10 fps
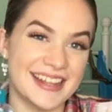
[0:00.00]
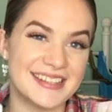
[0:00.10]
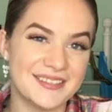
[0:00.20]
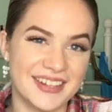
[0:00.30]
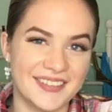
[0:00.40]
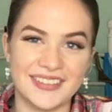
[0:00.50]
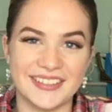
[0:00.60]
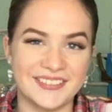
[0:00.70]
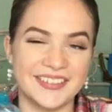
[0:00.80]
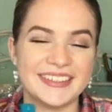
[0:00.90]
That's the word I'm
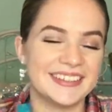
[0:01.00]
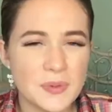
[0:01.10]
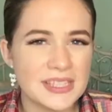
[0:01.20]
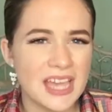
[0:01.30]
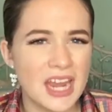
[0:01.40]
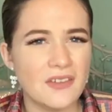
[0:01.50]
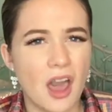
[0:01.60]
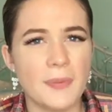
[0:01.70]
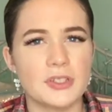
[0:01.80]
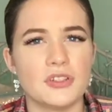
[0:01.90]
looking for. This one's kind of
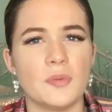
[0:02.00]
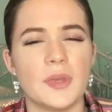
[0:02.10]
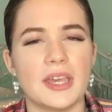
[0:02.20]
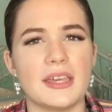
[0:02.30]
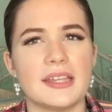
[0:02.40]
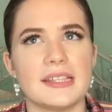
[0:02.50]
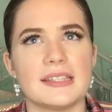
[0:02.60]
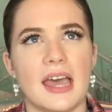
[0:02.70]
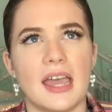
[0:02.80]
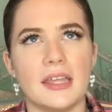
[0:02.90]
optional
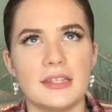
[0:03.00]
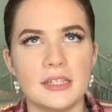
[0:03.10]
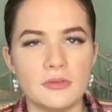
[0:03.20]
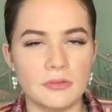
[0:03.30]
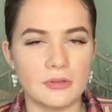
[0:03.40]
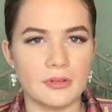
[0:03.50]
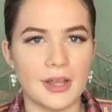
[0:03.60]
because I didn't